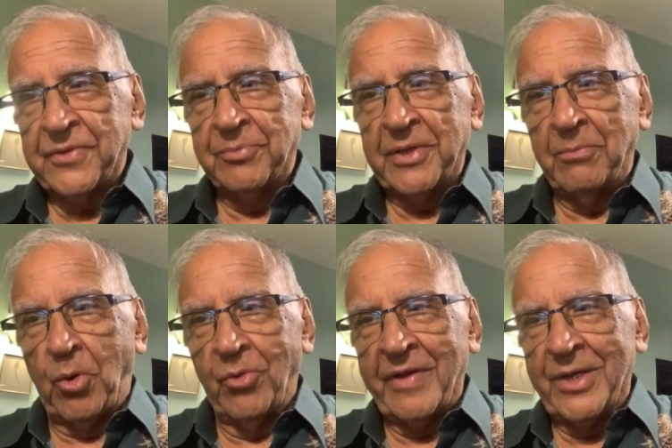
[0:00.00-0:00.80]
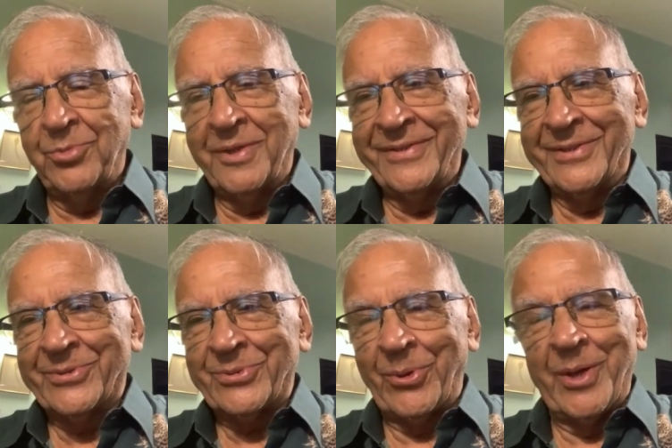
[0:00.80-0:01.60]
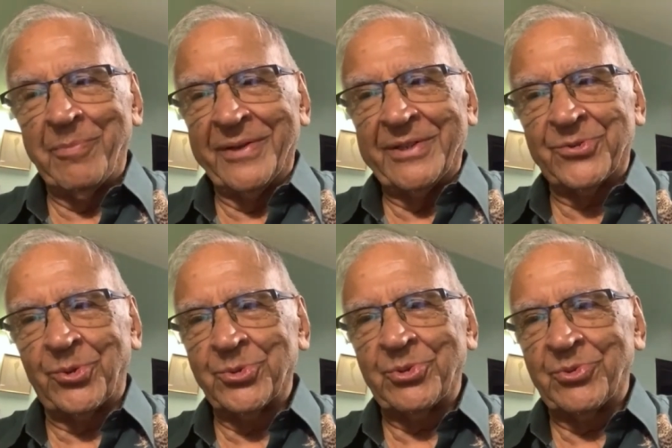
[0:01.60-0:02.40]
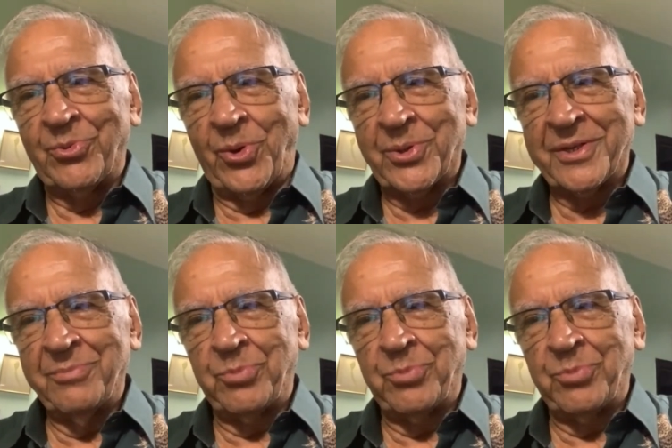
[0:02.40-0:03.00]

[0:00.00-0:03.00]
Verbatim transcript: something more valuable than snow leopard, the source of the water,